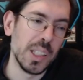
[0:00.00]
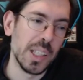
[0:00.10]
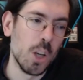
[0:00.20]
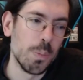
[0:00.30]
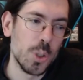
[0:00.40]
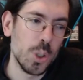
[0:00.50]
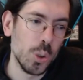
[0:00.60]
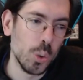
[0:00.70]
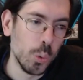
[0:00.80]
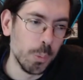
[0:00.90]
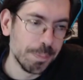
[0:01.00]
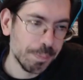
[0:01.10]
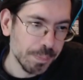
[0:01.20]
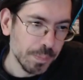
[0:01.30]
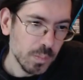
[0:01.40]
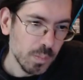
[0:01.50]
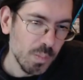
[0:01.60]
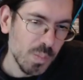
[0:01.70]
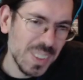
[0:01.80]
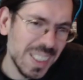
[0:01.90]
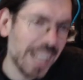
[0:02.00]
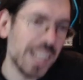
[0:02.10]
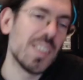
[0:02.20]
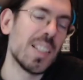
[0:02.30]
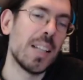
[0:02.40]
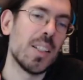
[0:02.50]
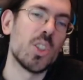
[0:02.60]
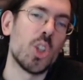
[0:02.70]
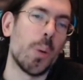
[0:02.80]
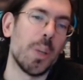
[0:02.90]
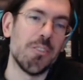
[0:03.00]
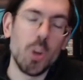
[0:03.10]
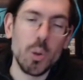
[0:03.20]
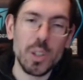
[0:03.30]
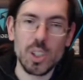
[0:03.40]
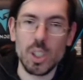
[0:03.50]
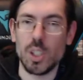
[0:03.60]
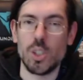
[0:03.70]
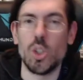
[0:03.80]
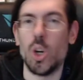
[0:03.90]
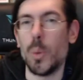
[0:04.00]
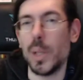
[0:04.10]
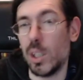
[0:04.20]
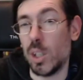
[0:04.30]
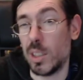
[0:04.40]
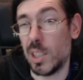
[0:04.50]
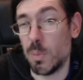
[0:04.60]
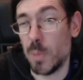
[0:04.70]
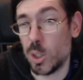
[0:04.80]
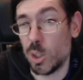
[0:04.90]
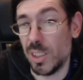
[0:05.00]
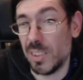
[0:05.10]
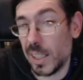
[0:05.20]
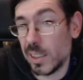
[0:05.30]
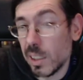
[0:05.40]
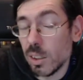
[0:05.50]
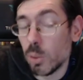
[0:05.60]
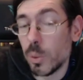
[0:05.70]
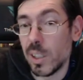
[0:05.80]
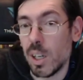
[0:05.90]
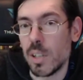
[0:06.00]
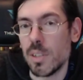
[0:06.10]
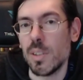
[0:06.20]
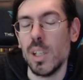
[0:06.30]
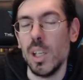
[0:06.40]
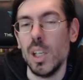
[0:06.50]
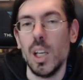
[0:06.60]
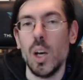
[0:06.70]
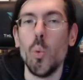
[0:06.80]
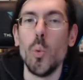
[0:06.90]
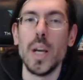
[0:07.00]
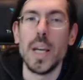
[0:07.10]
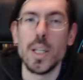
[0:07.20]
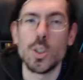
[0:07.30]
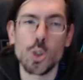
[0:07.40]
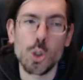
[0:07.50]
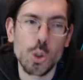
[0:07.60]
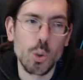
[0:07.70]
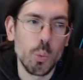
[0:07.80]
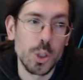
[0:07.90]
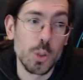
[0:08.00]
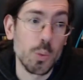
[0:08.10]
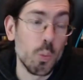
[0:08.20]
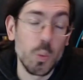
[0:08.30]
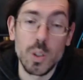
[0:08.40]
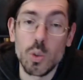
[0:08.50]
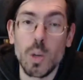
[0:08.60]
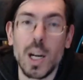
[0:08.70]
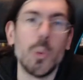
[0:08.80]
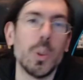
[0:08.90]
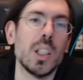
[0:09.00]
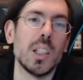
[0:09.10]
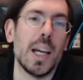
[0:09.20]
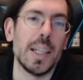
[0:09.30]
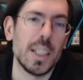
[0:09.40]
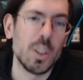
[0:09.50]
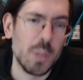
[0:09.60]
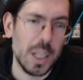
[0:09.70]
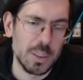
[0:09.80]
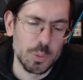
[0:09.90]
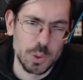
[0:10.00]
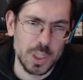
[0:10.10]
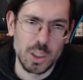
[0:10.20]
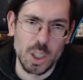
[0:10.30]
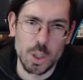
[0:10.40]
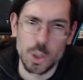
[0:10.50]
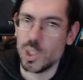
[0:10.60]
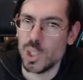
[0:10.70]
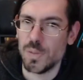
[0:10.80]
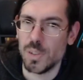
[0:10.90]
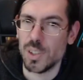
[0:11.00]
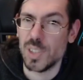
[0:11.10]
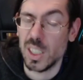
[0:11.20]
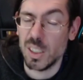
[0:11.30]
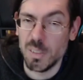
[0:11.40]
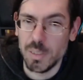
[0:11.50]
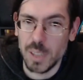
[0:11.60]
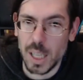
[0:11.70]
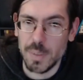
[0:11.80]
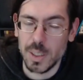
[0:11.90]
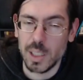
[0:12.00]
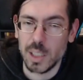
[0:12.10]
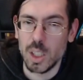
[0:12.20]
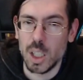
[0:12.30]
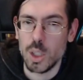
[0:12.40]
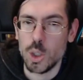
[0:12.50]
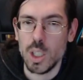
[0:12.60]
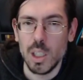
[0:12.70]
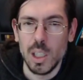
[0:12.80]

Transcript: helps you get inside the story and focus on the story and not as much the technical regards, which is what I really like. I don't like technology just for the sake of having technology,